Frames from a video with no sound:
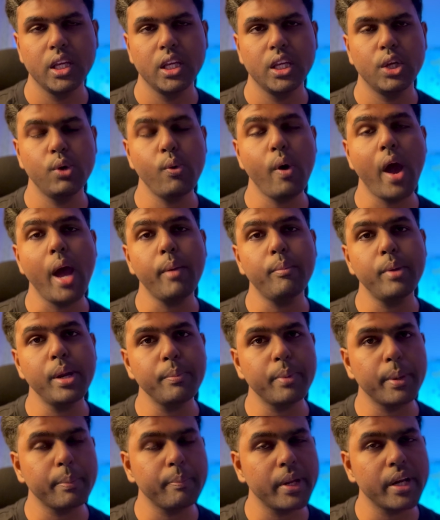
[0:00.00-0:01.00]
You have been
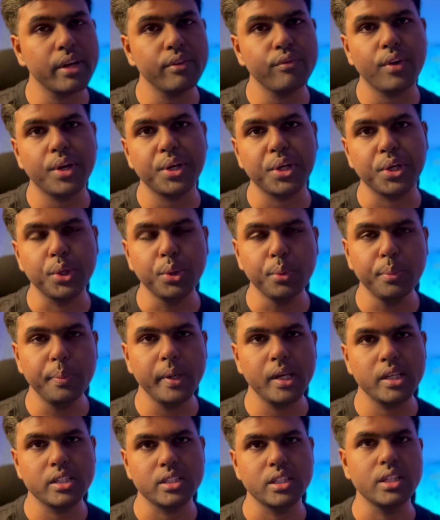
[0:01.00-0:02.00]
preparing for
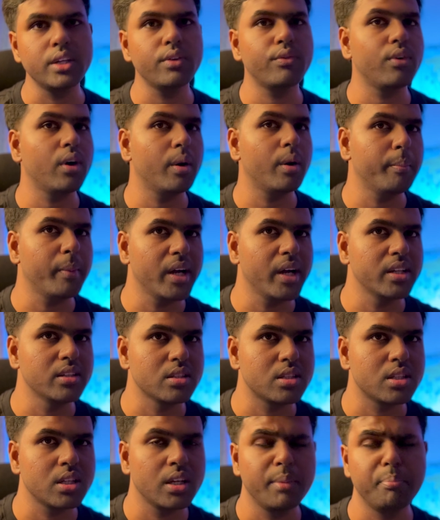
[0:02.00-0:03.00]
UPSC for
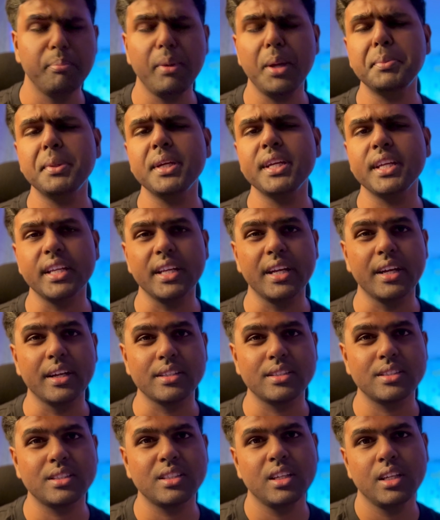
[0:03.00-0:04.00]
months, maybe
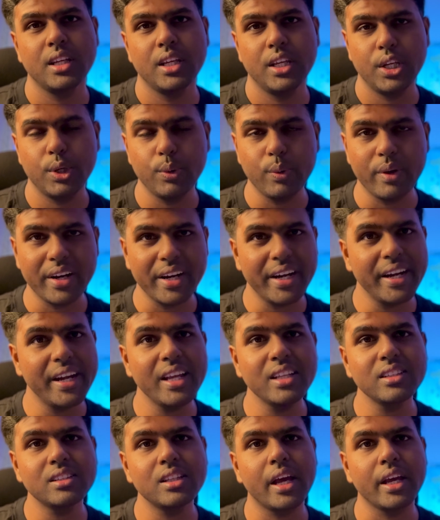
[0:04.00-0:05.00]
years. You are
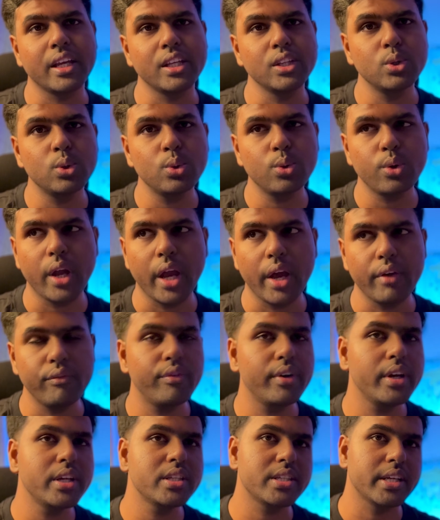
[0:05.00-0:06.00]
reading The Hindu
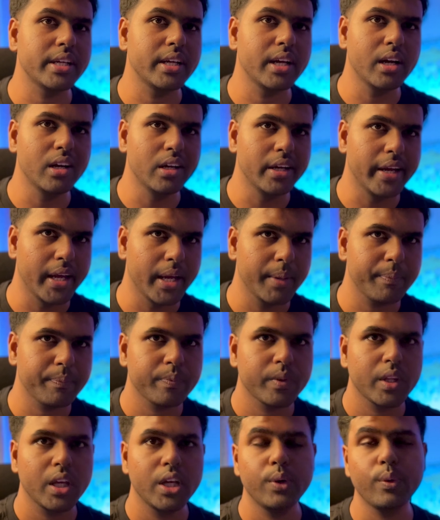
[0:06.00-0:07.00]
every single day.
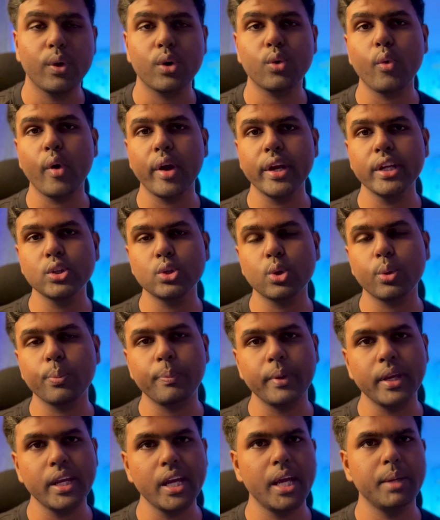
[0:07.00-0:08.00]
You are going through
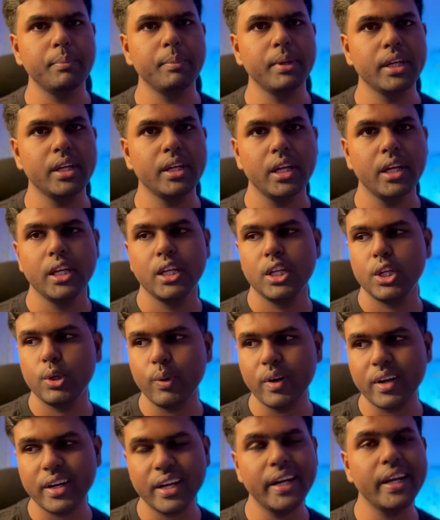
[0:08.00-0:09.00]
PIB, you
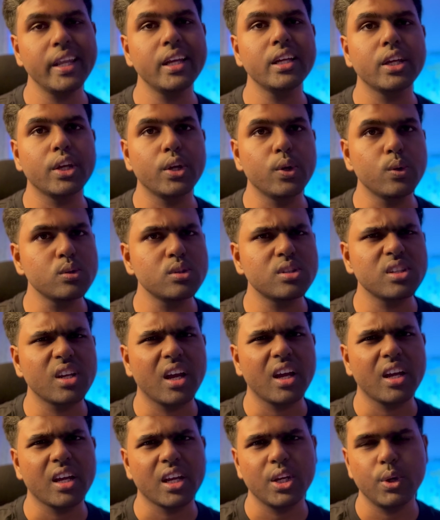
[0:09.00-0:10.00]
are reading
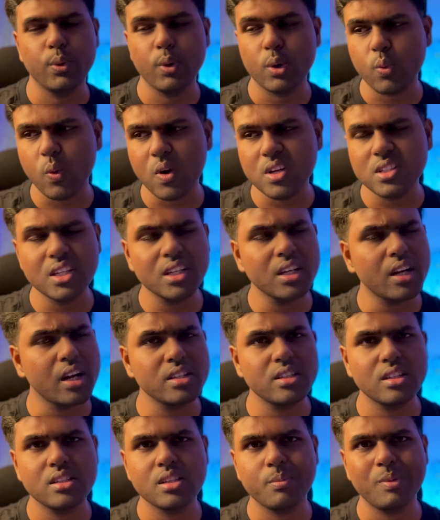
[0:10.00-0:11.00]
Yojana, you are watching
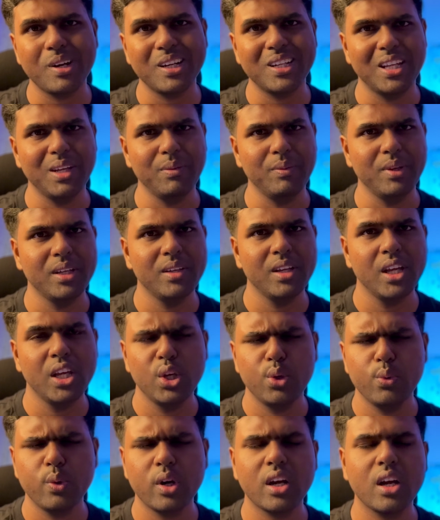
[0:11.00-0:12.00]
Rajya Sabha TV,
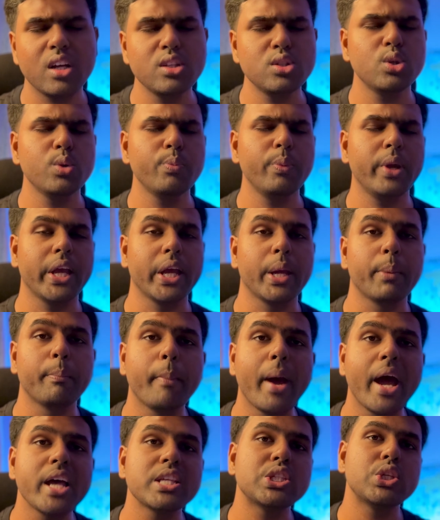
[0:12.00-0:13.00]
you are consuming
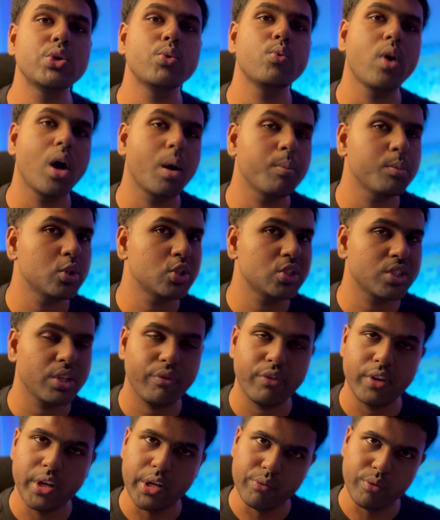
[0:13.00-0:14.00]
massive amounts of
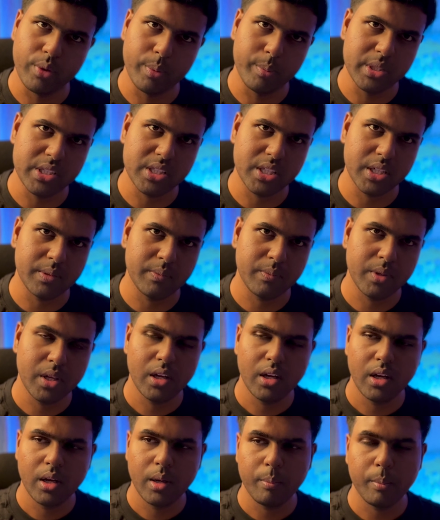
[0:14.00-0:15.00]
information.
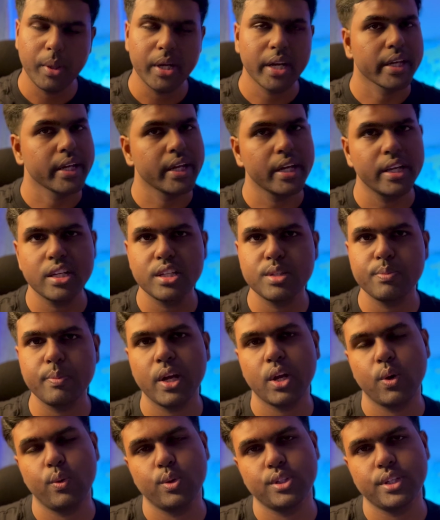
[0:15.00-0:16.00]
But here is my
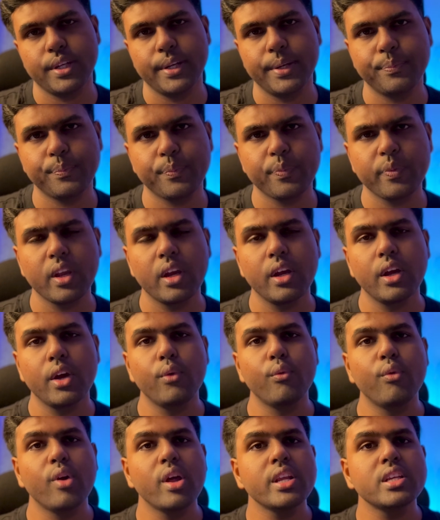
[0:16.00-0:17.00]
question.
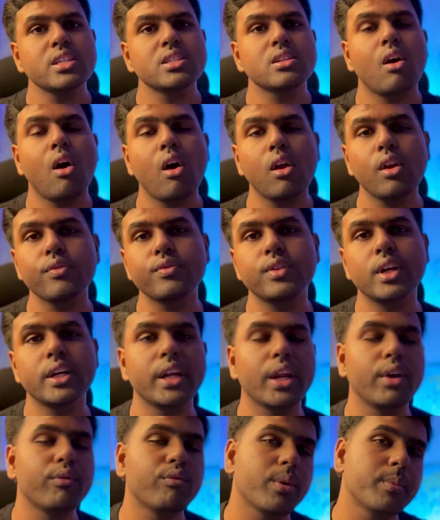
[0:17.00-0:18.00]
Where is all of that
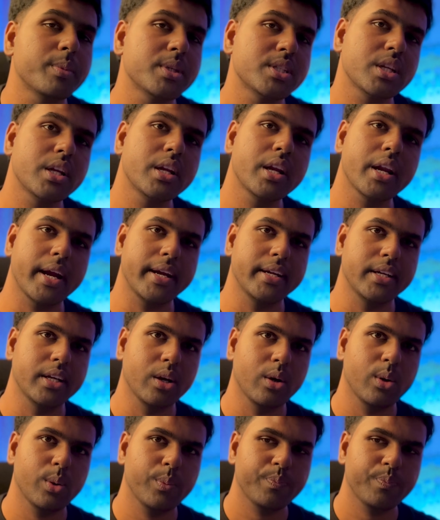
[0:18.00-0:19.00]
information right now?